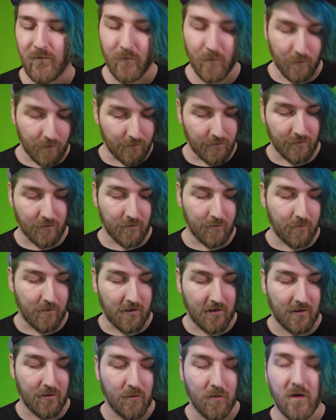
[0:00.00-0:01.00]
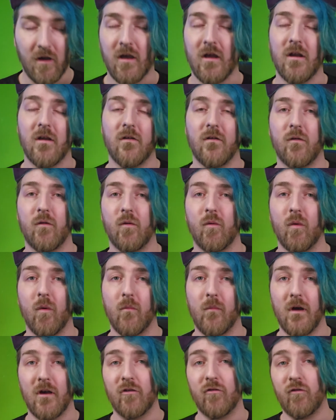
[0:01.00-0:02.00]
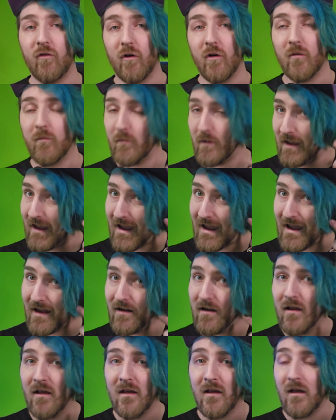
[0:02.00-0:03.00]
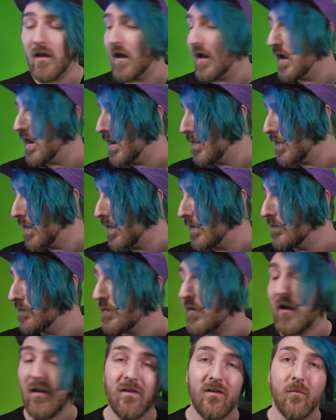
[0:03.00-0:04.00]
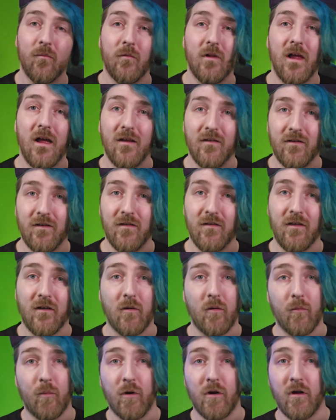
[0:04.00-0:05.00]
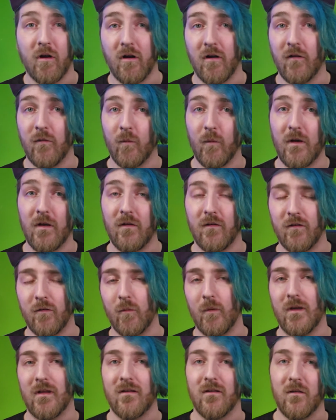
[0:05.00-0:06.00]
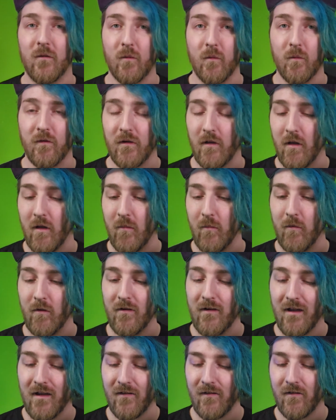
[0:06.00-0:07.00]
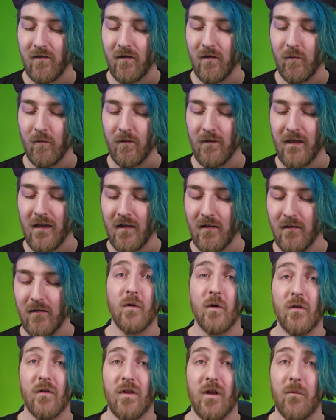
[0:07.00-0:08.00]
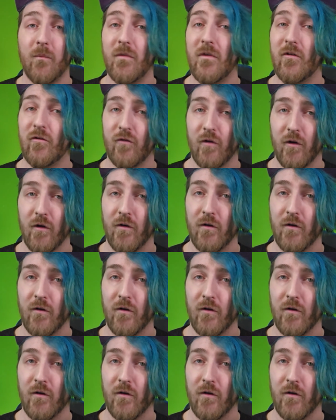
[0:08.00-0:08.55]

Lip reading: further by hooking it to my shirt, my hat. I've got some glasses that I'll put it on as well, so we can do some testing with that. First up, the shirt.